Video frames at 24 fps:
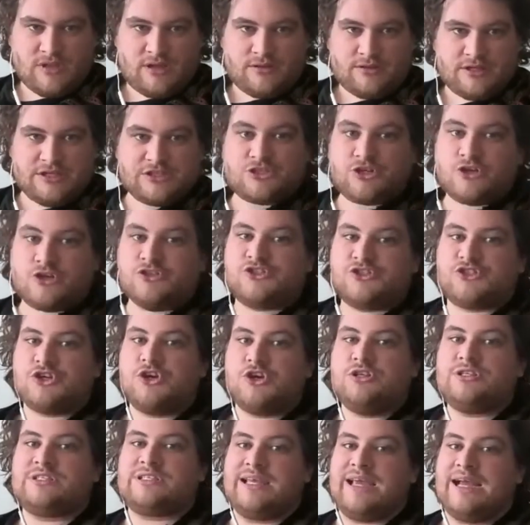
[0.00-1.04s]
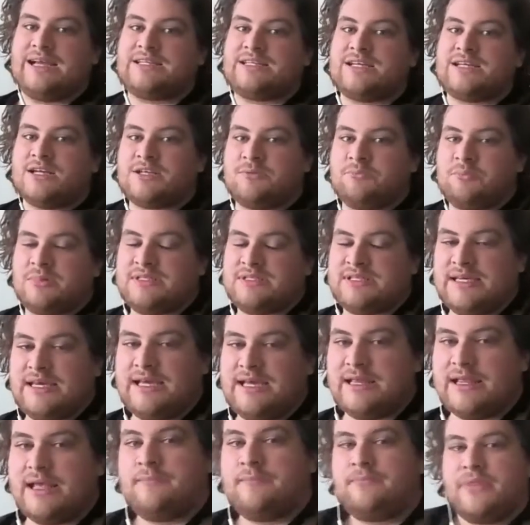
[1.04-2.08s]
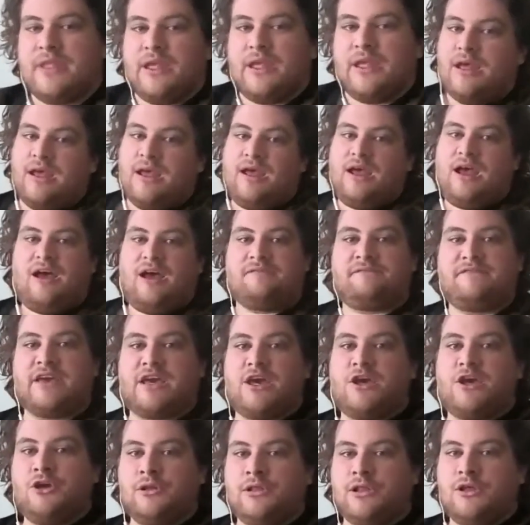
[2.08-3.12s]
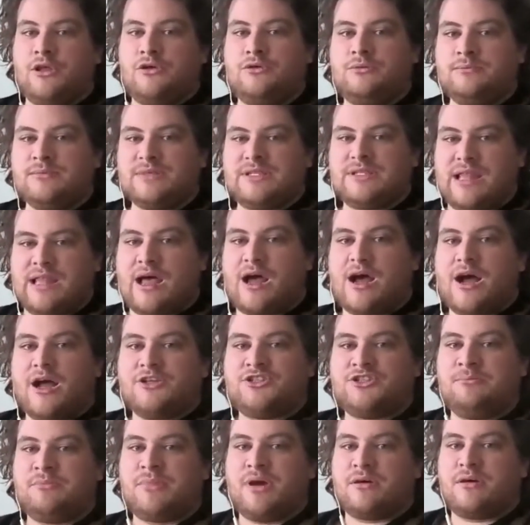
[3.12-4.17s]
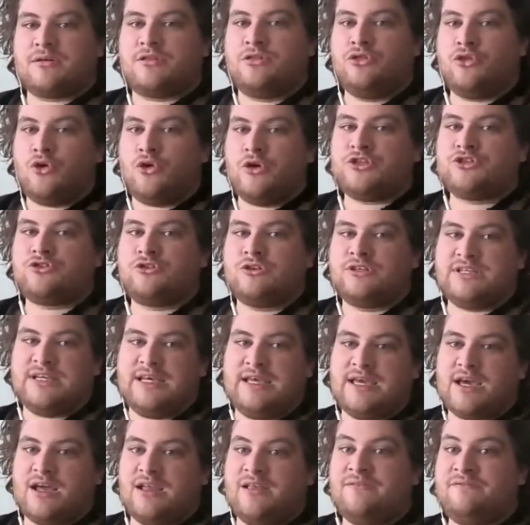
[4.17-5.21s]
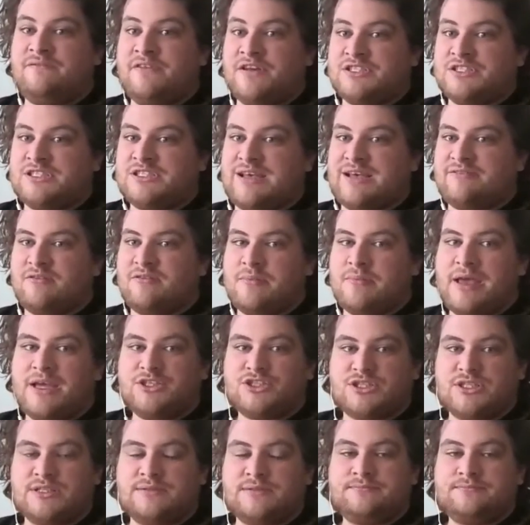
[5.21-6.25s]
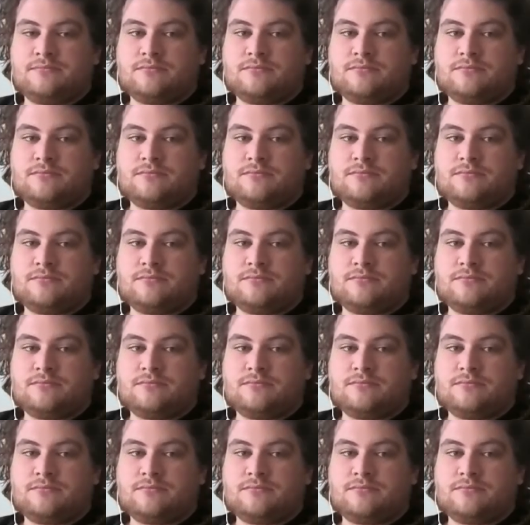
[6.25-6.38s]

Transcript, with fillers: This concerns Lyotard in particular, a figure who looms large in both Noys critique and Fisher's affirmation